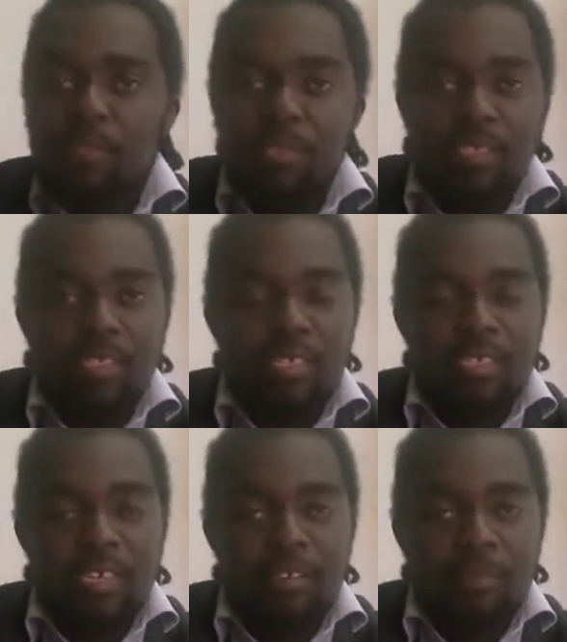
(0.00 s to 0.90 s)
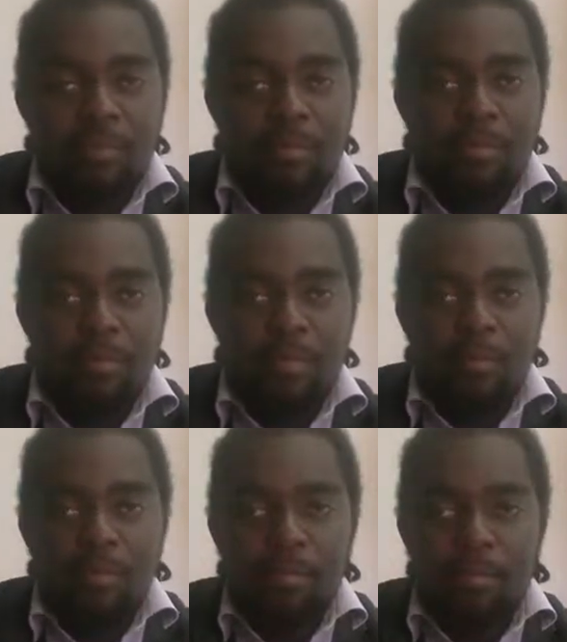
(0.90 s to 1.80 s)
Since a down
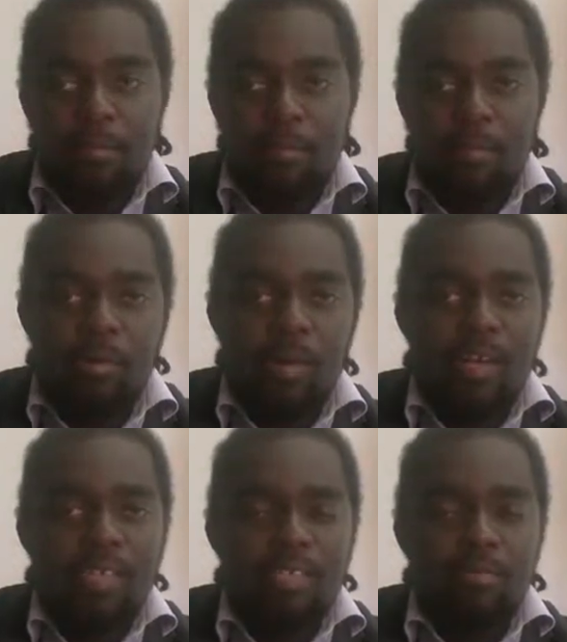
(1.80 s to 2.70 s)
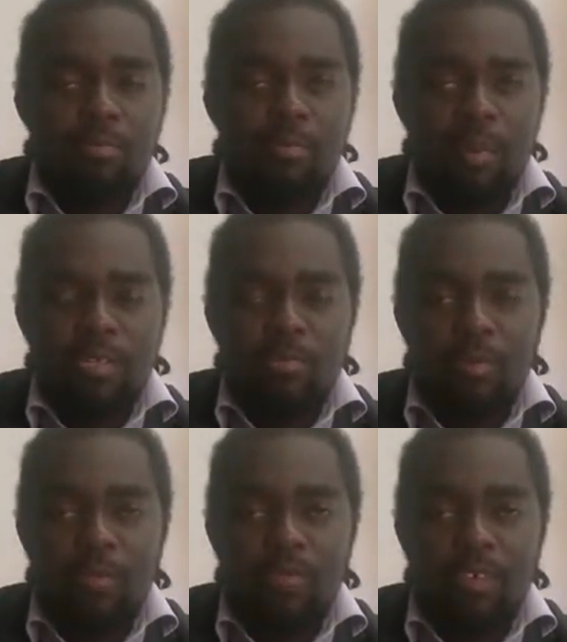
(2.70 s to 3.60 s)
quark has minus
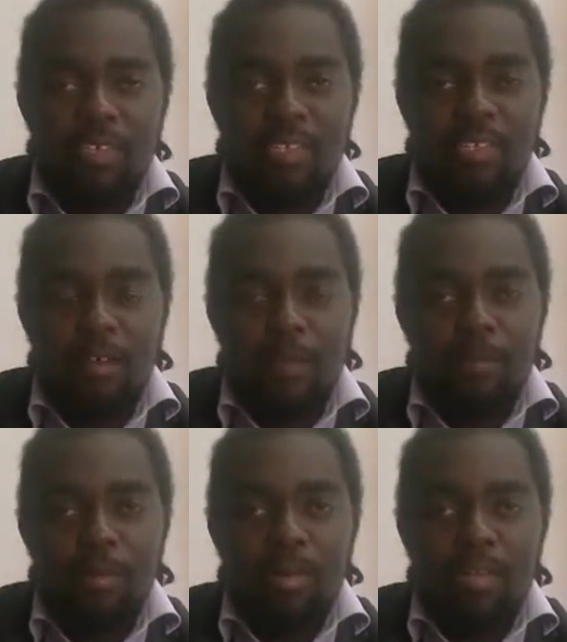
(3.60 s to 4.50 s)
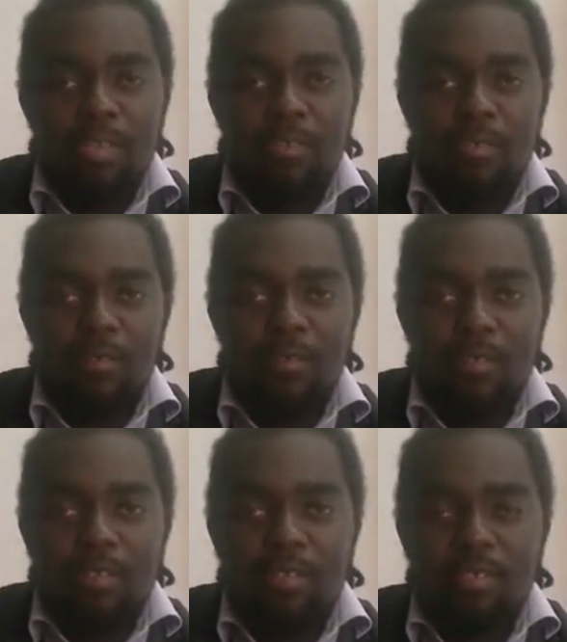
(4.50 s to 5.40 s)
1/3 and an up quark has
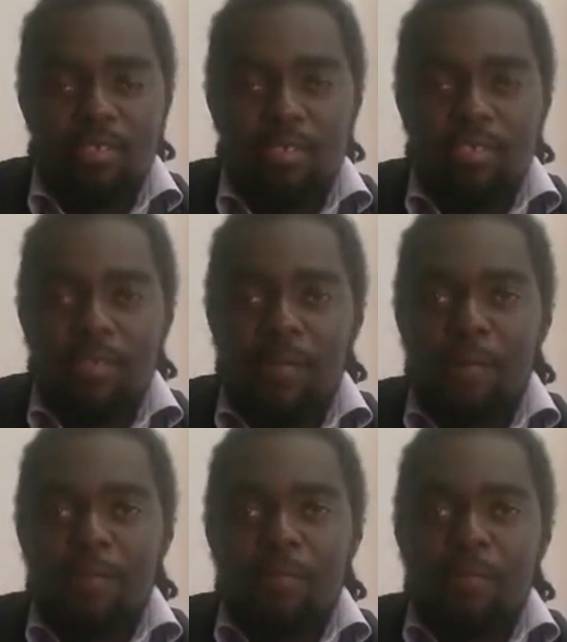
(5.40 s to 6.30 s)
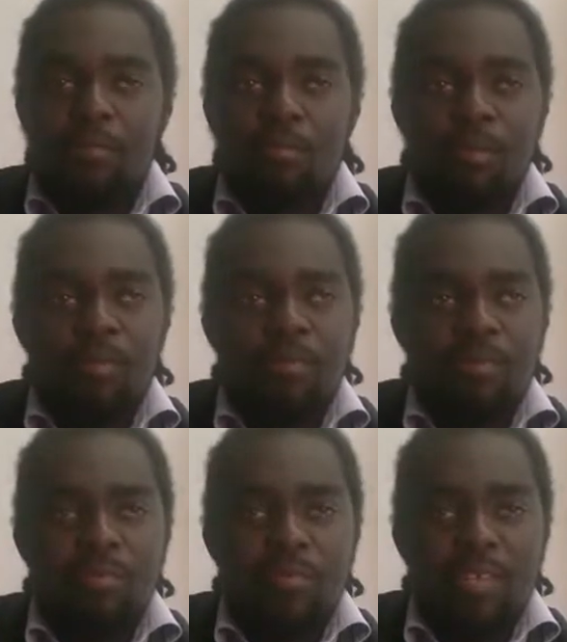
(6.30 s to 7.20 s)
2/3 charge, we
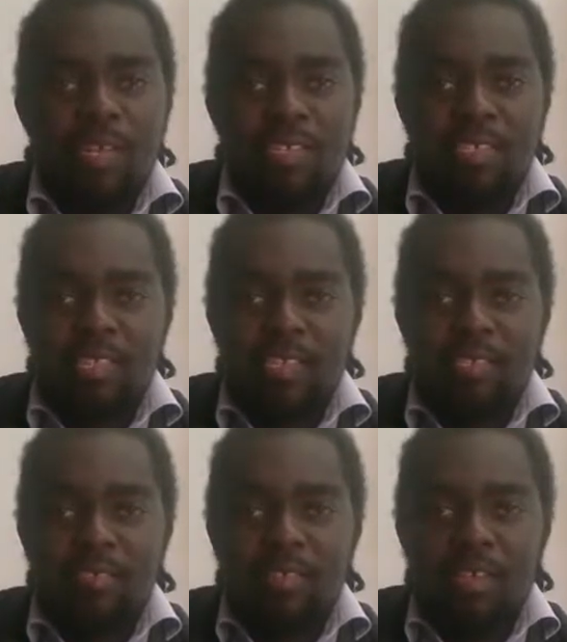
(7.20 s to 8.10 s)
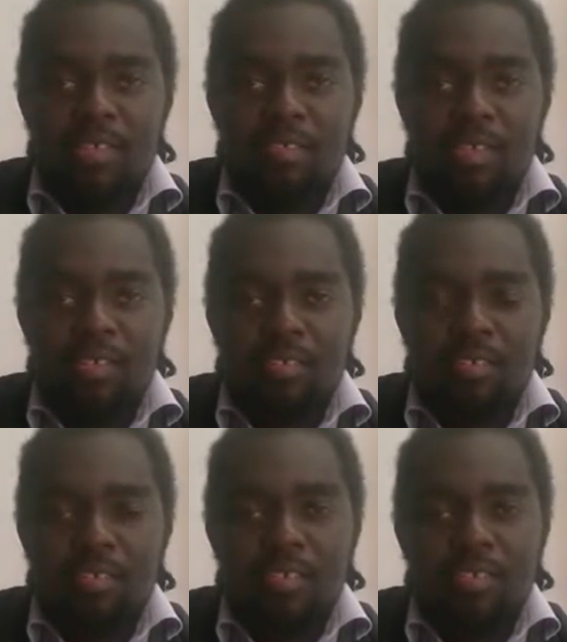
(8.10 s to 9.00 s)
will realize that to cancel out
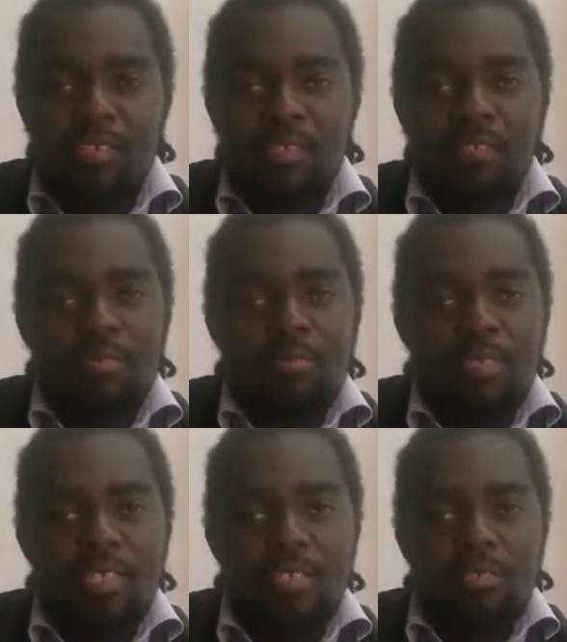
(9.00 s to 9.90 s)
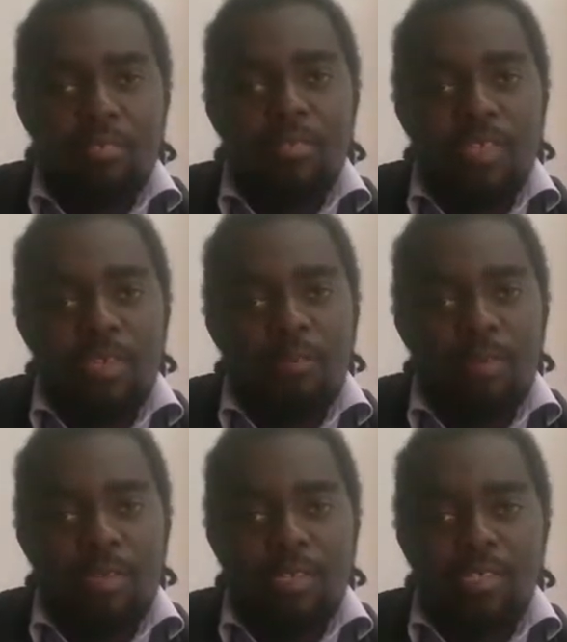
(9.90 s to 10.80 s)
the charges, you need 2 down
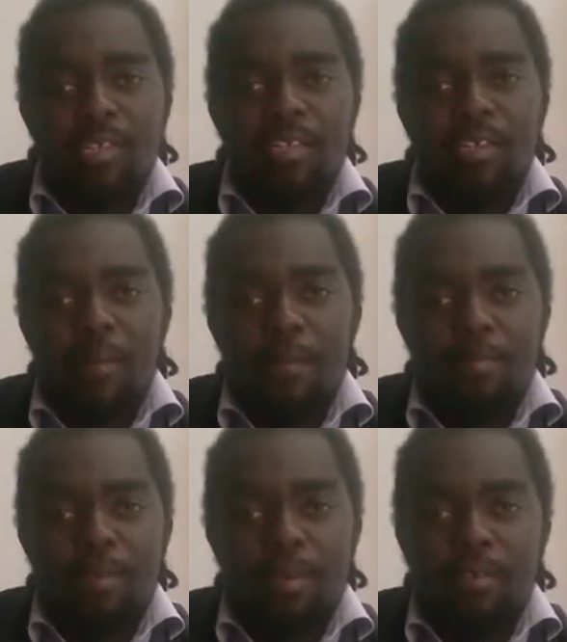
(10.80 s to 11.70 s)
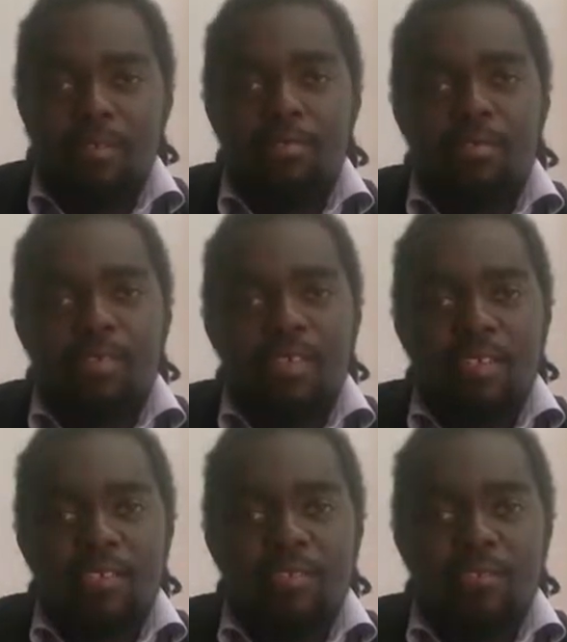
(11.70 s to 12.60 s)
quarks and an up quark to create
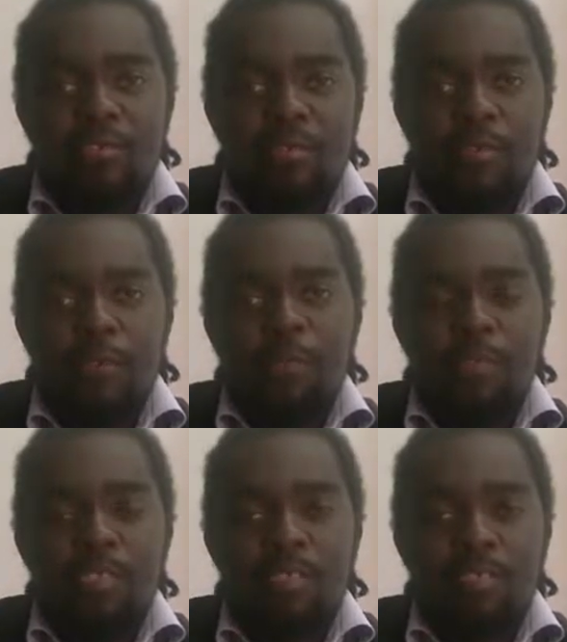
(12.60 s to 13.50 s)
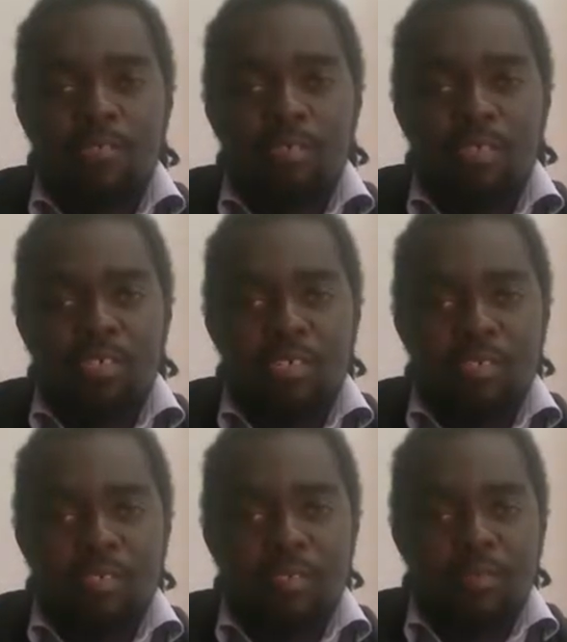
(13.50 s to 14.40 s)
a neutron, which is neutrally
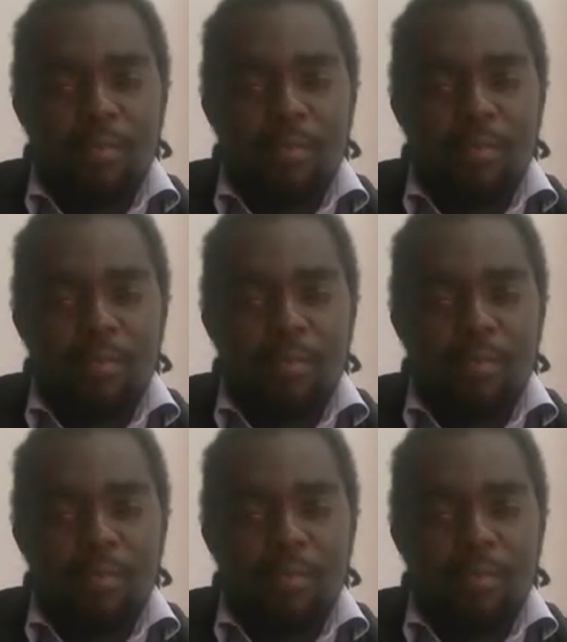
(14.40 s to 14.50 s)
charged.